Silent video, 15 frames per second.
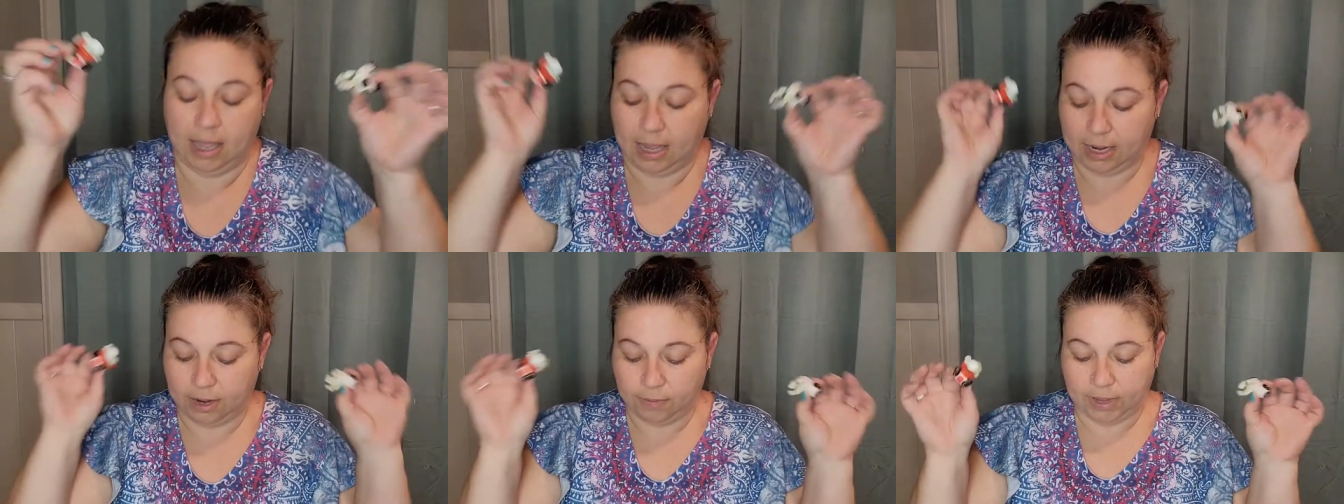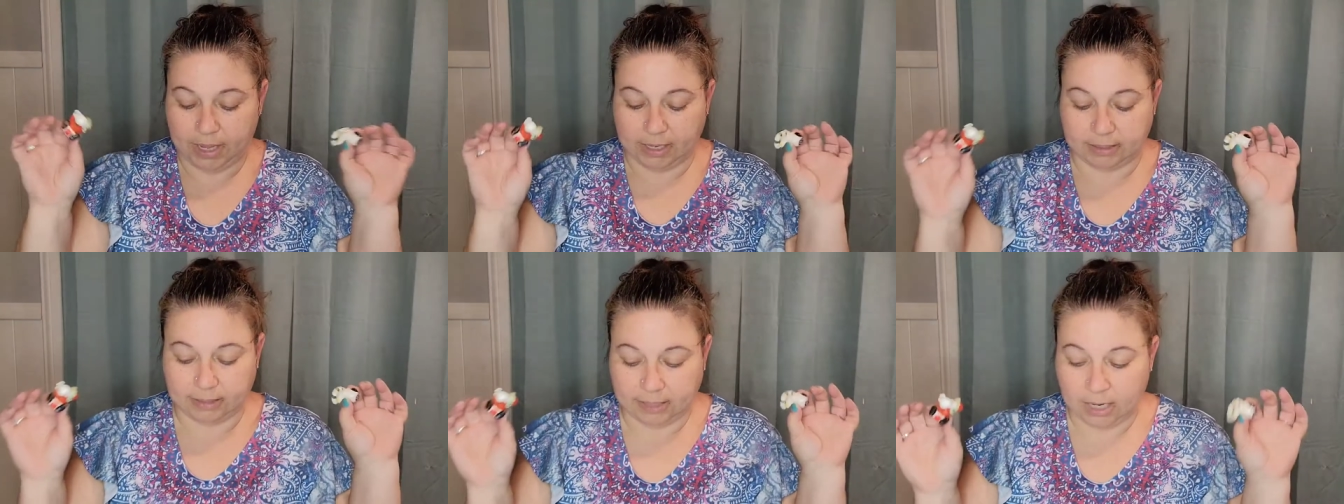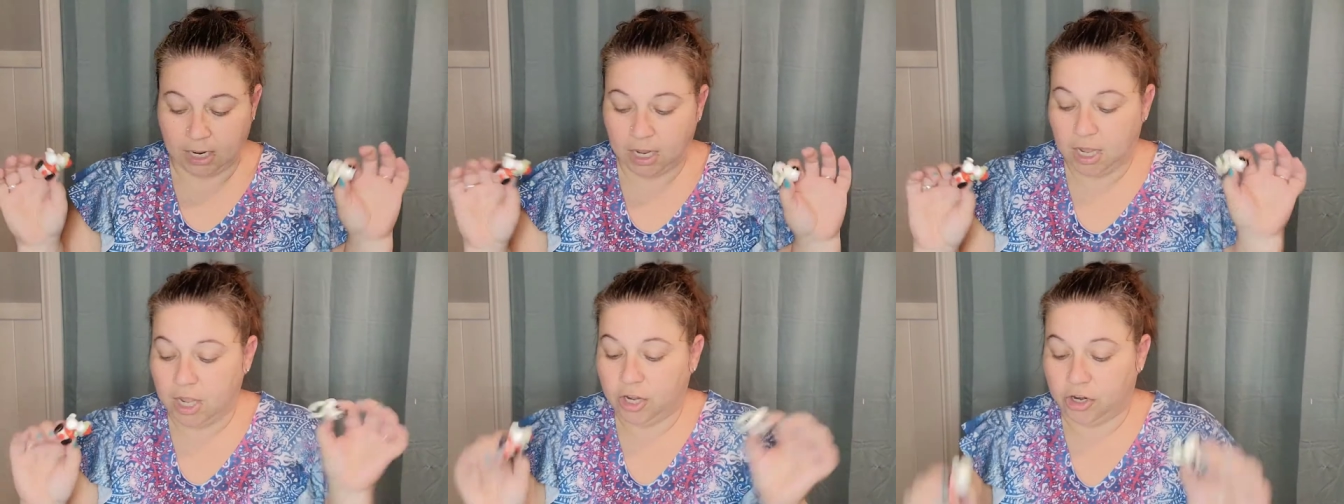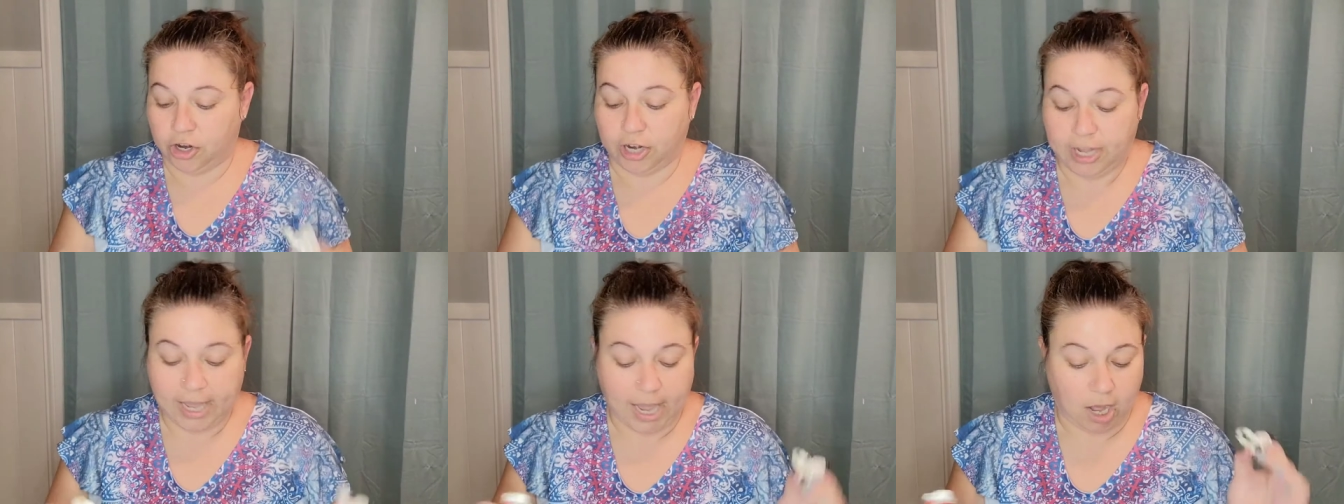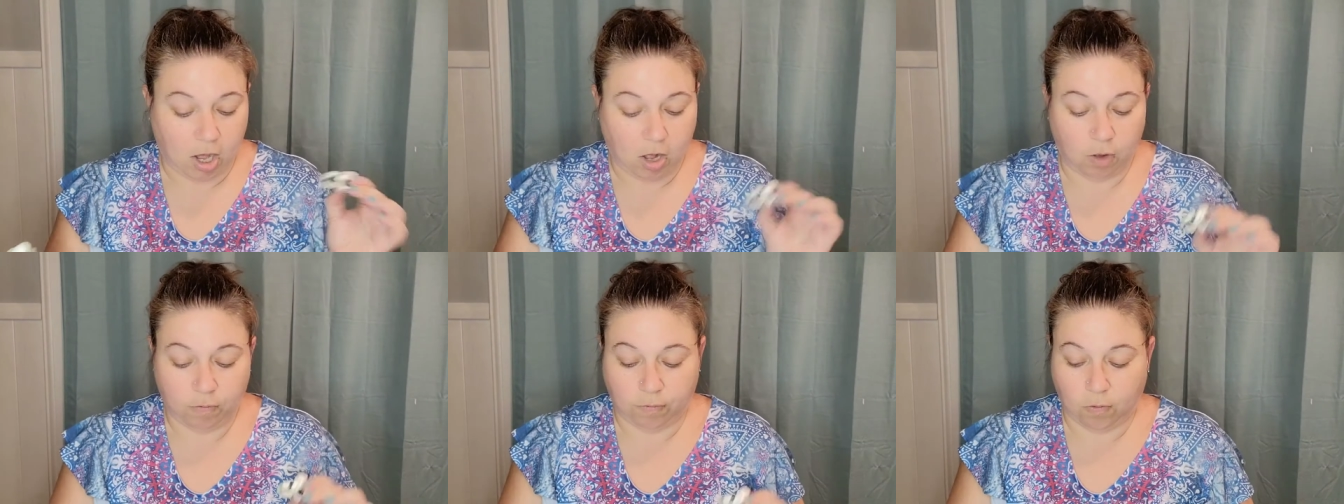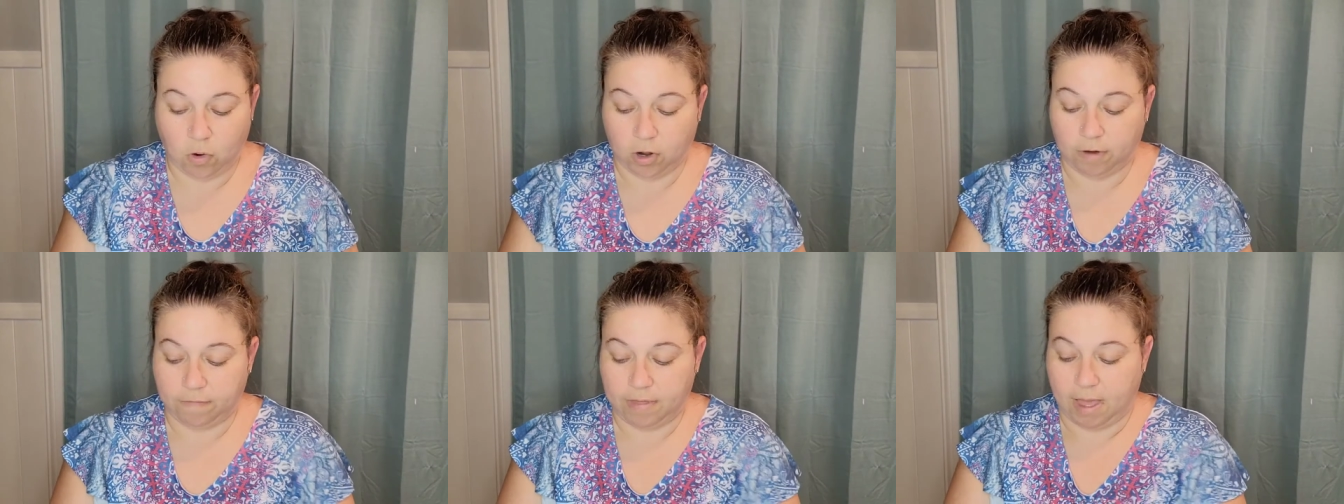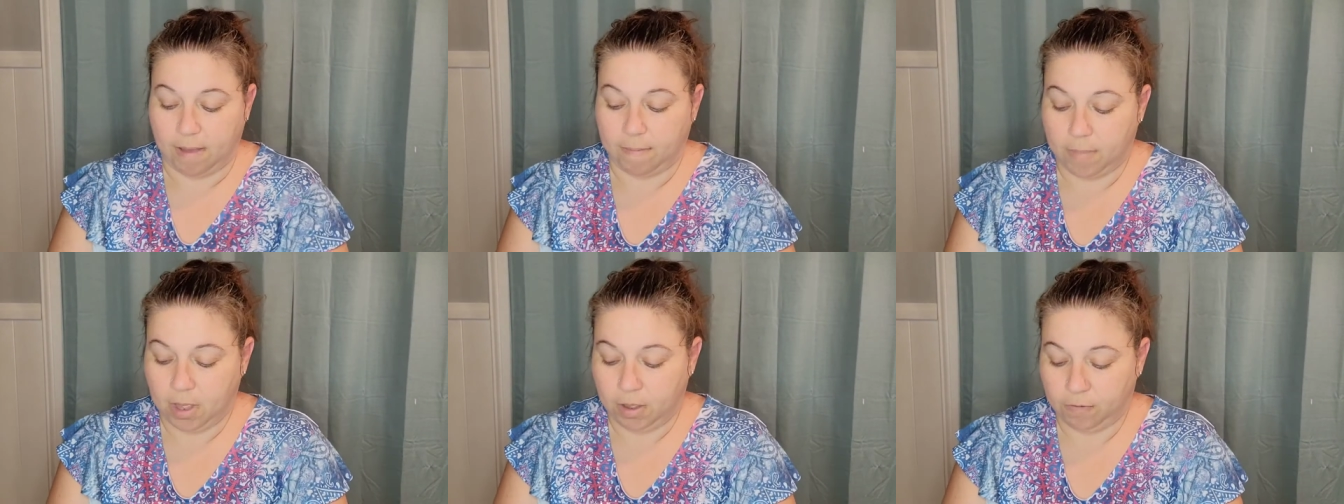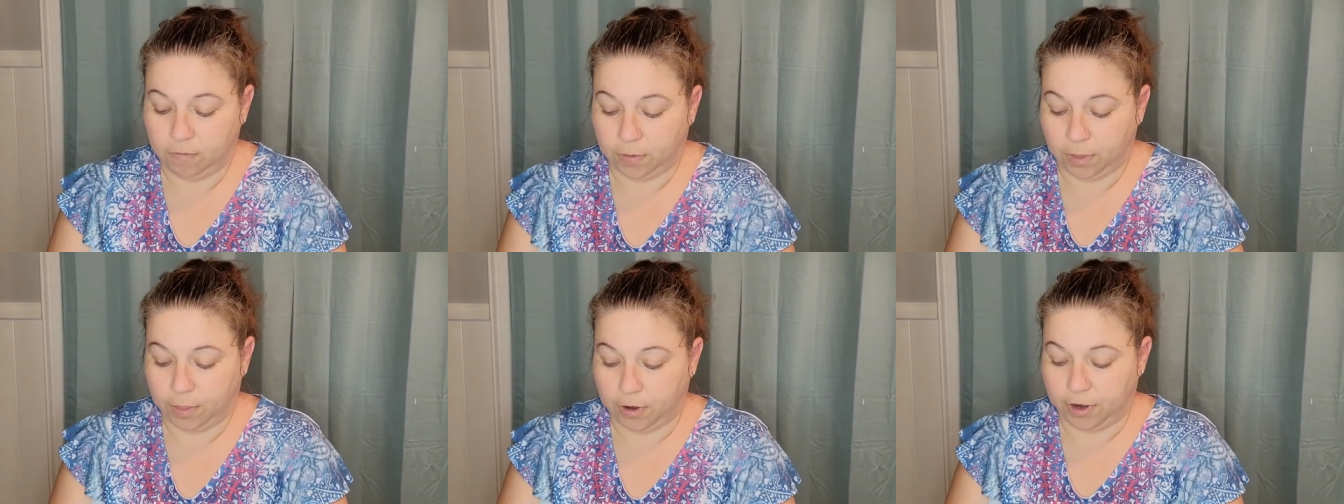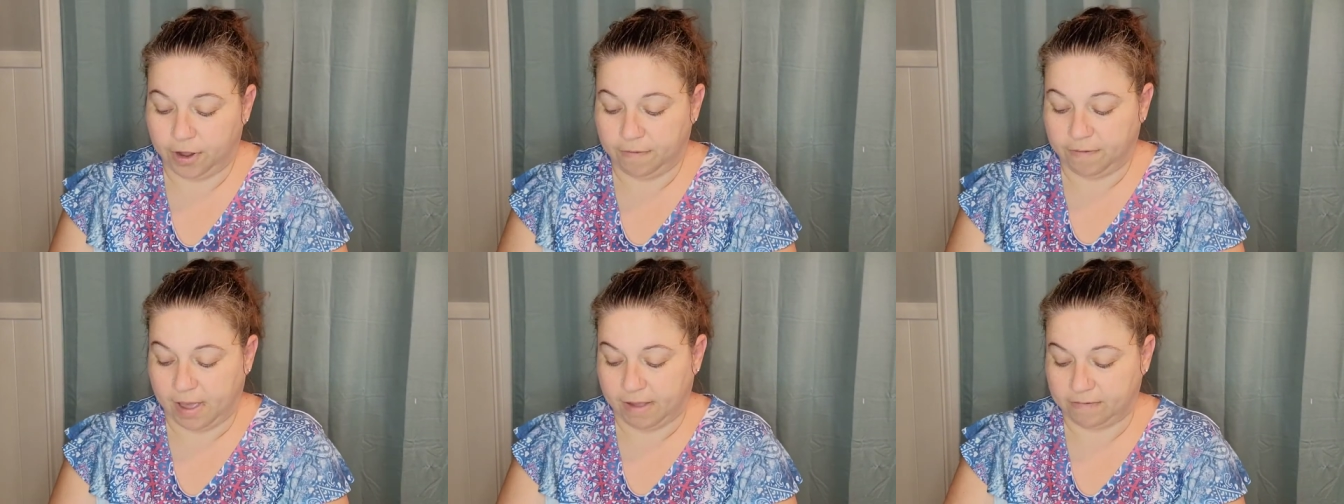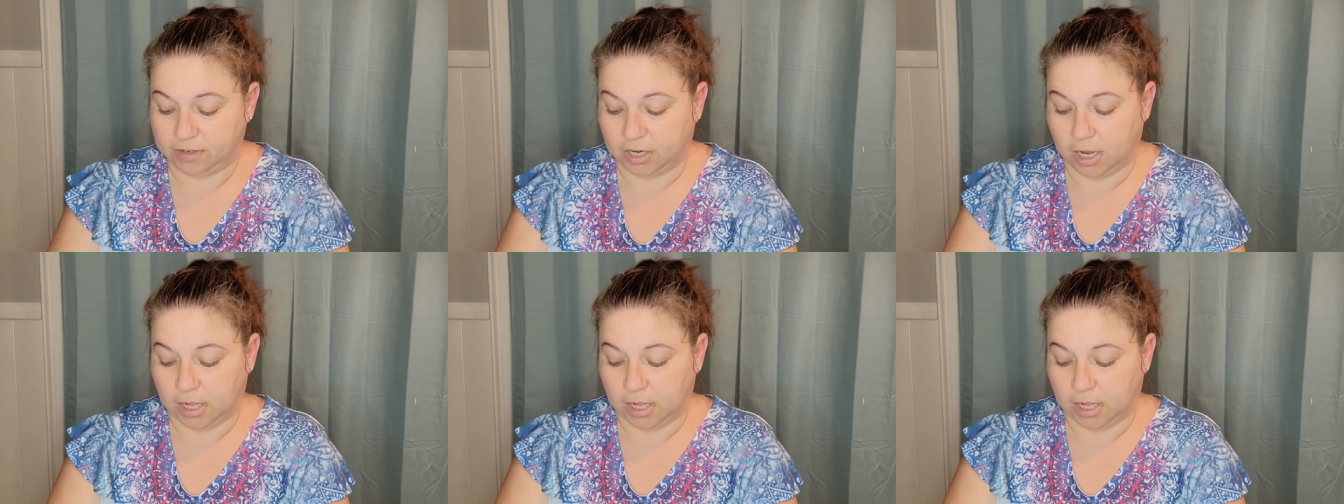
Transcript: Anyways, you're going to get all four of them for $35.